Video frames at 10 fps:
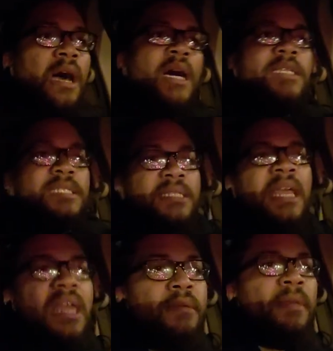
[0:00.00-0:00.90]

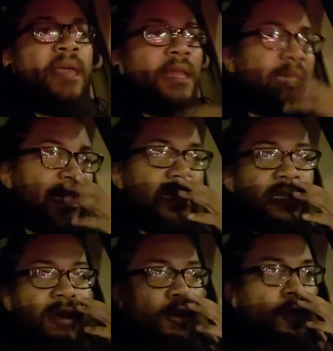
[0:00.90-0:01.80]
understand, man, that the
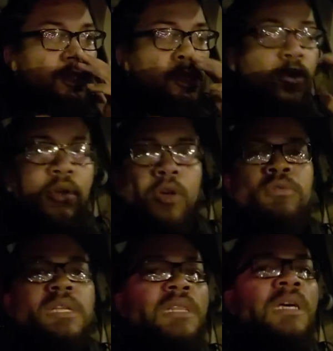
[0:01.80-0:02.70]
Lord
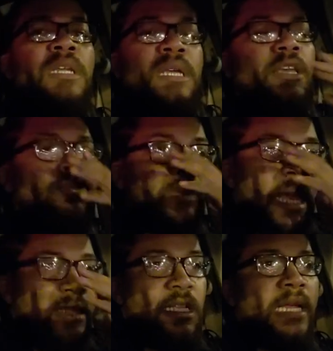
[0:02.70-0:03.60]
only loved the
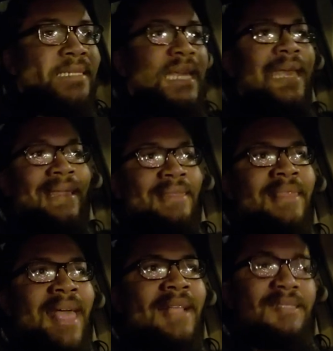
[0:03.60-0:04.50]
Israelites, the
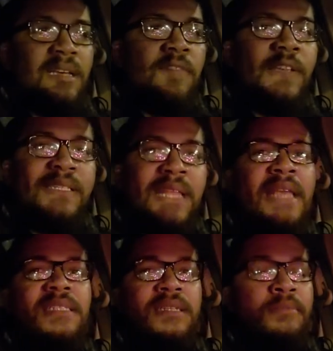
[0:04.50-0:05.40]
elect of his
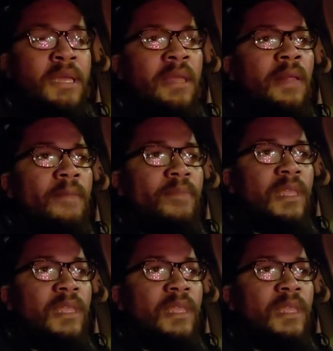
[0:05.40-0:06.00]
nation, man.